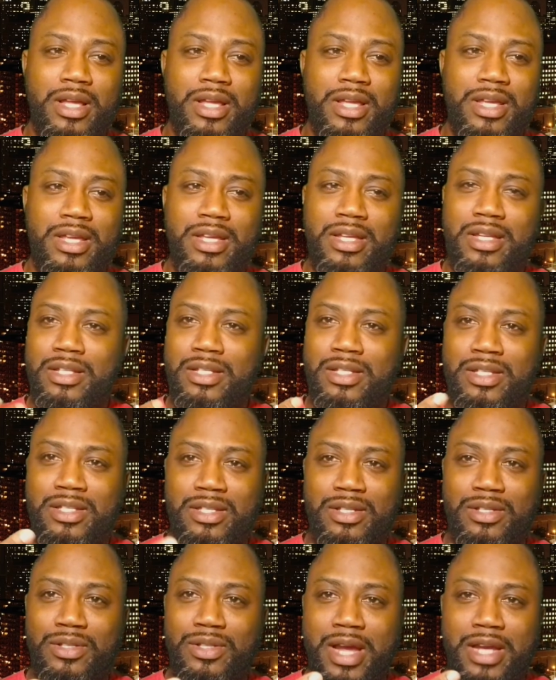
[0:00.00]
is
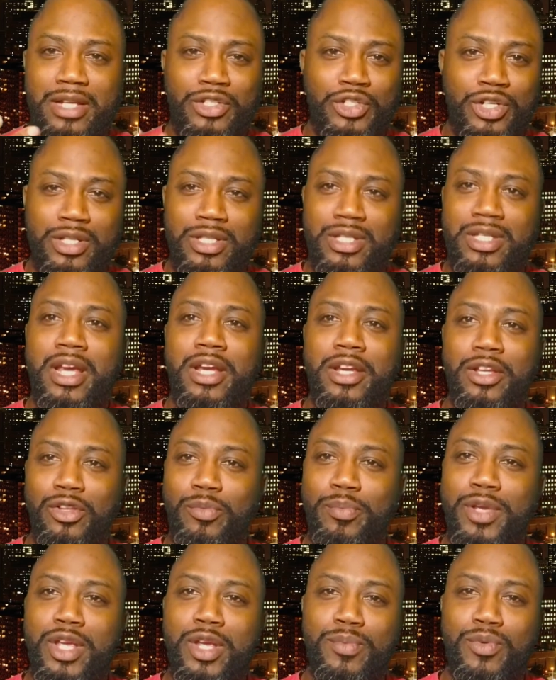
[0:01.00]
like should secular
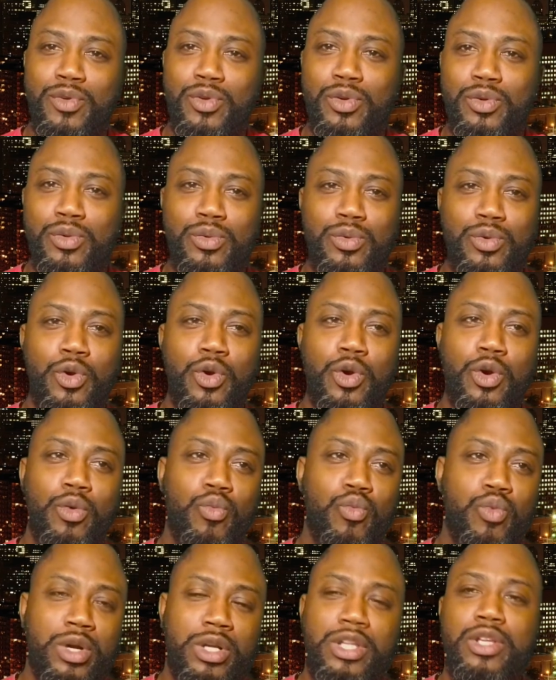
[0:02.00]
people or
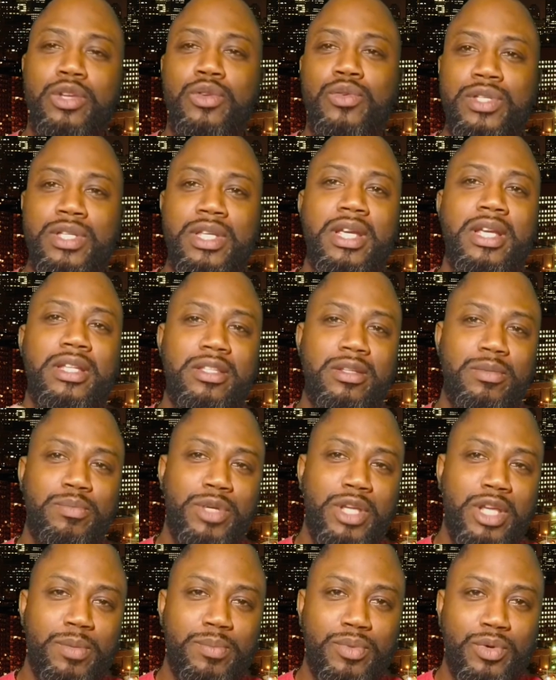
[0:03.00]
what do you say to
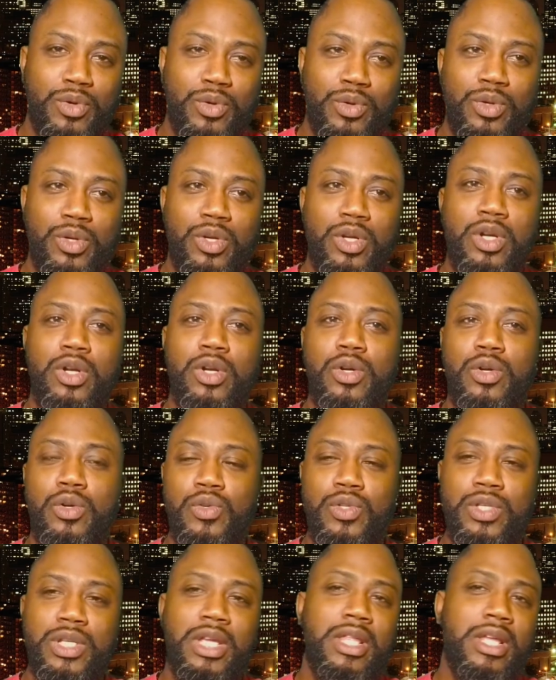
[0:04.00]
people who
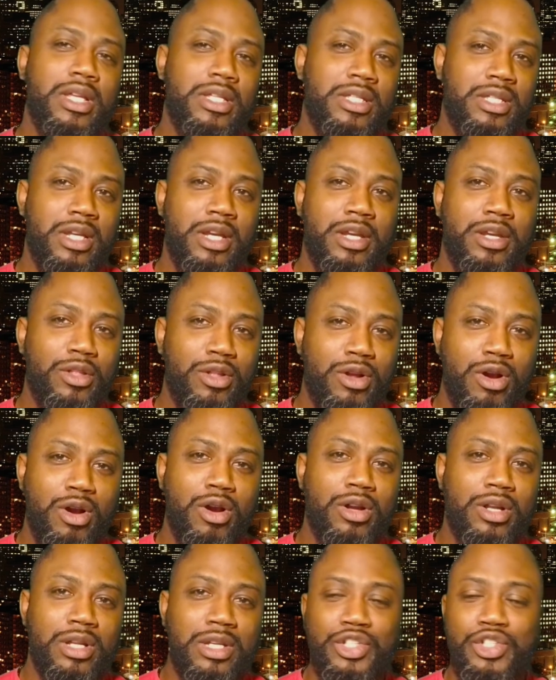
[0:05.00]
say that secular
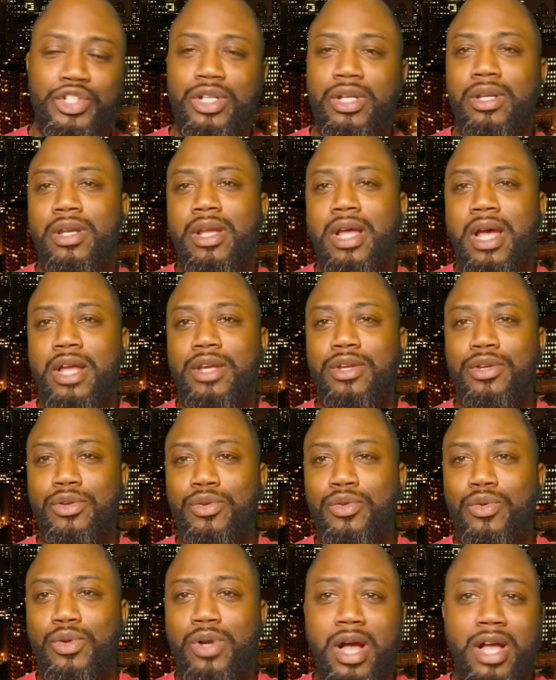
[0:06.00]
artists should not
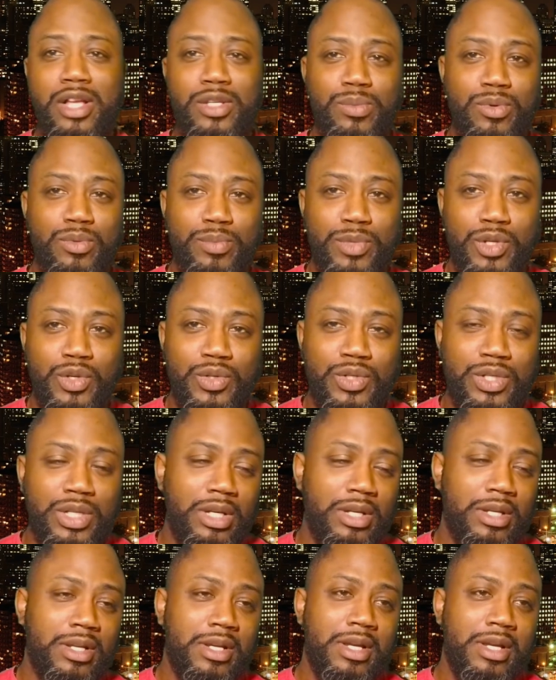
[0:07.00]
do gospel music
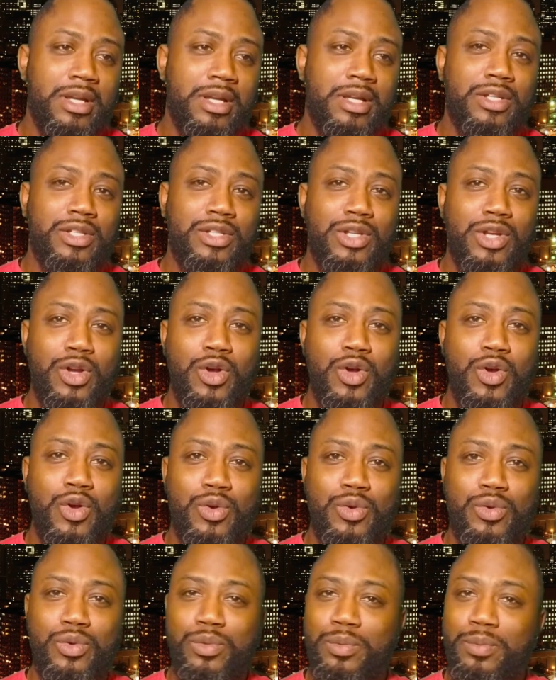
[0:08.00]

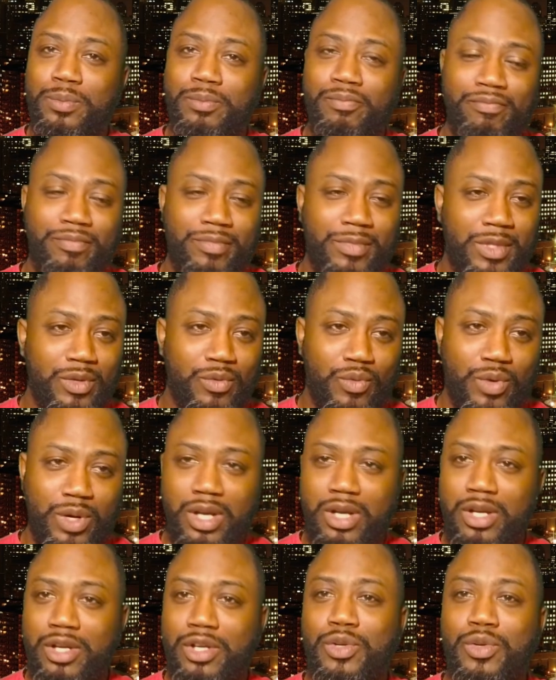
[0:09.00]
so we're
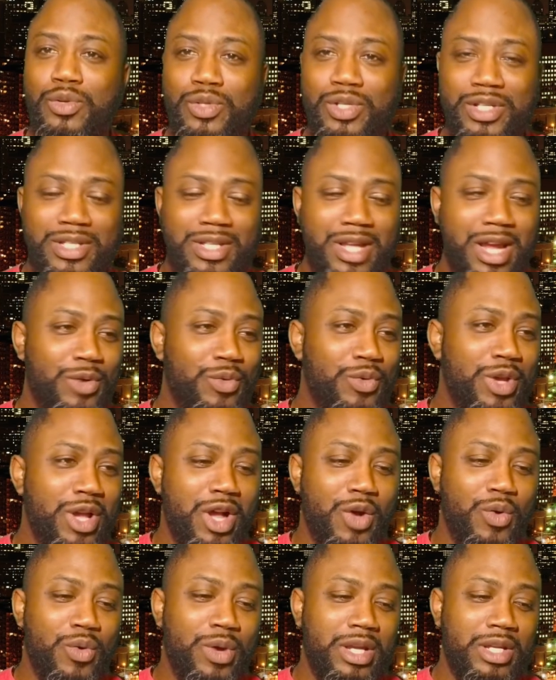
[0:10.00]
gonna do just like we
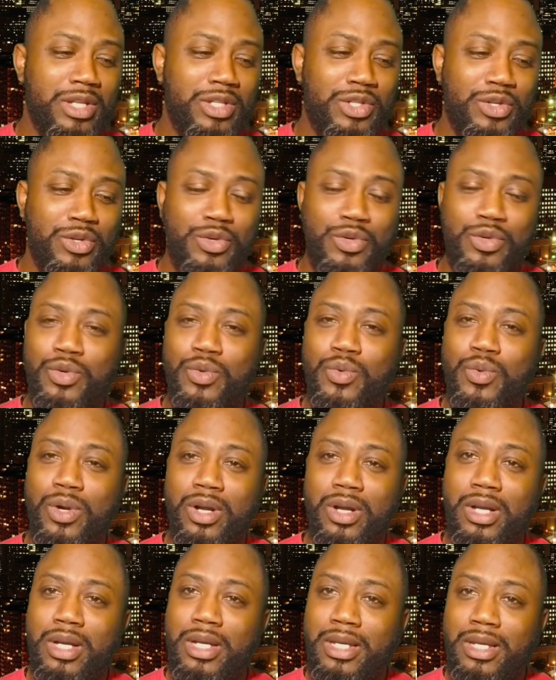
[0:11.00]
always do we're
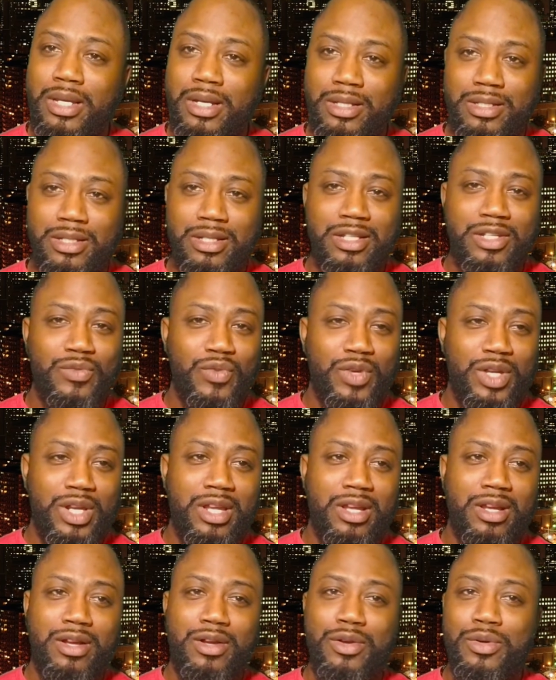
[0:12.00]
gonna get into this
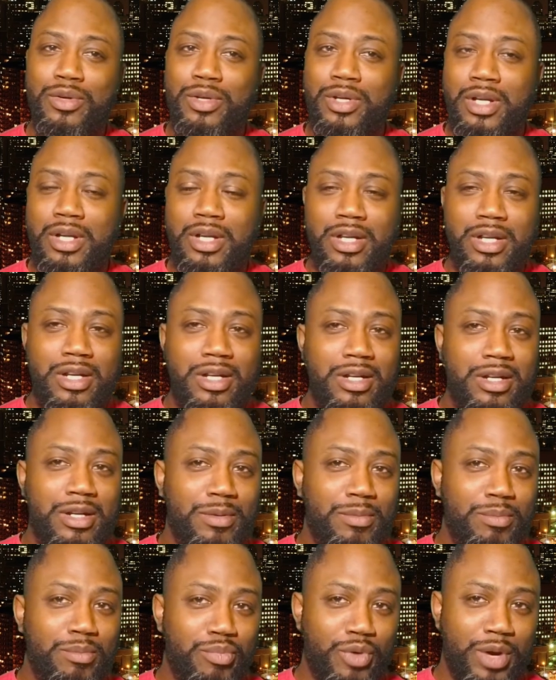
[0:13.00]
video
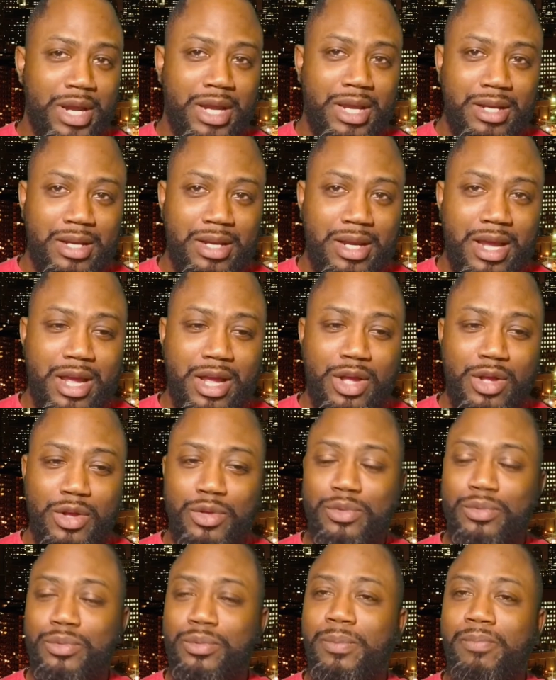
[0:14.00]
break it
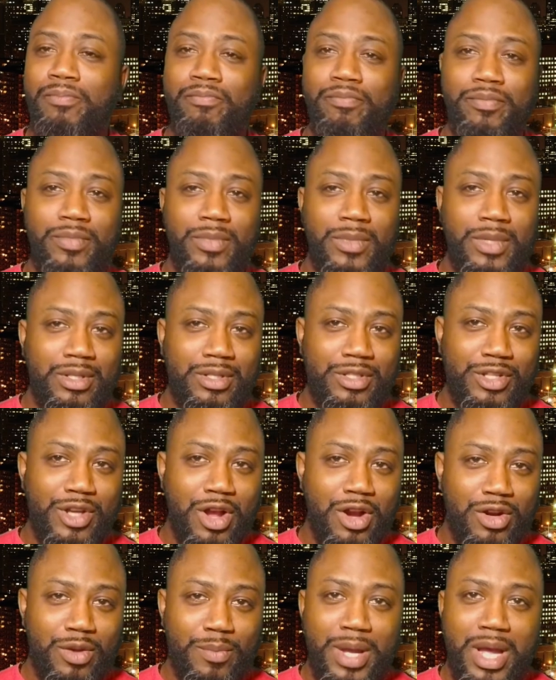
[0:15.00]
down,
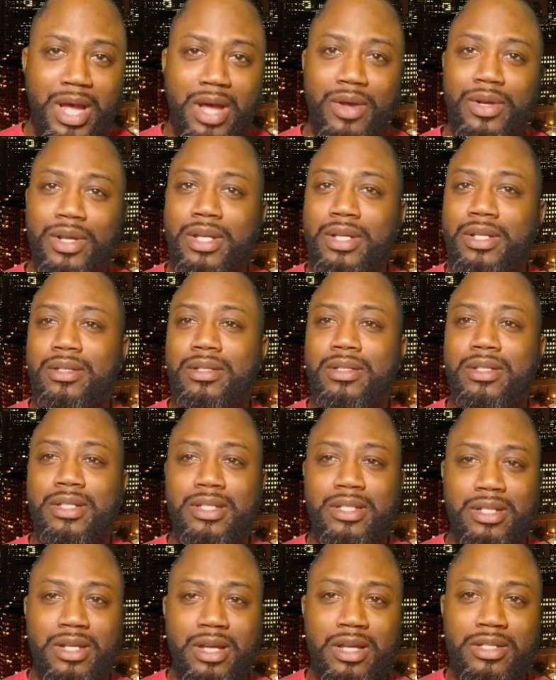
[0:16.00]
talk about it,
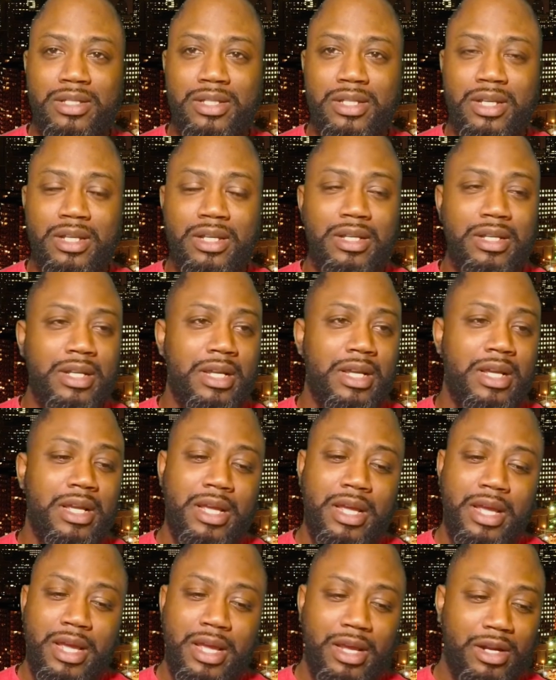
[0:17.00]
discuss it,
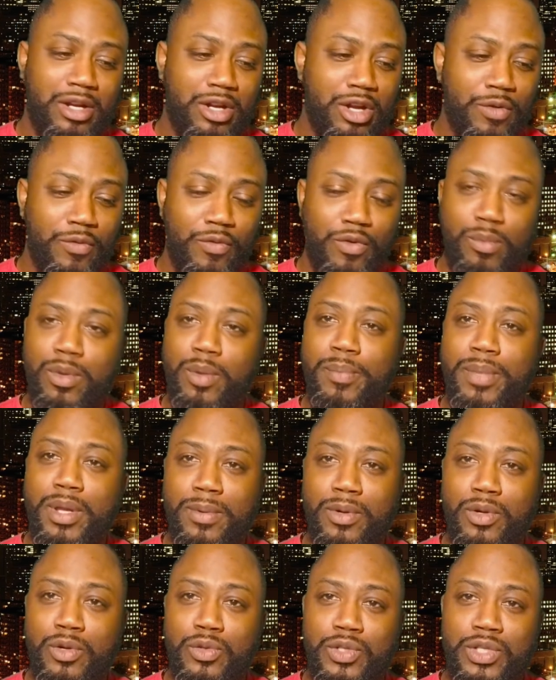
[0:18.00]
and come from a
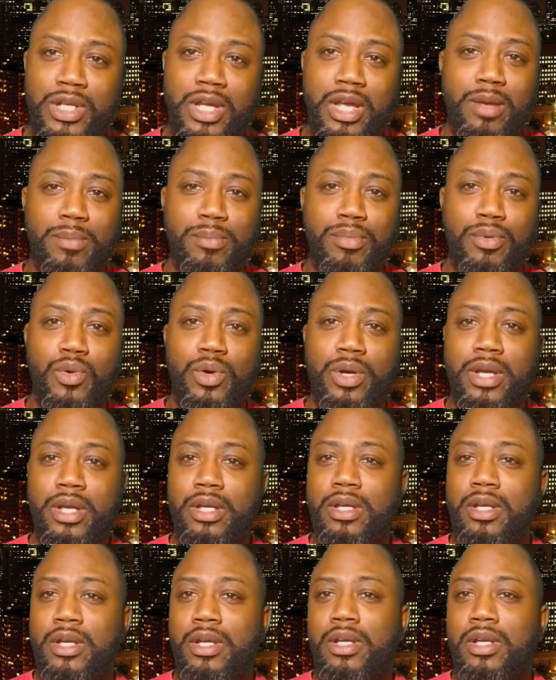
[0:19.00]
biblical standpoint.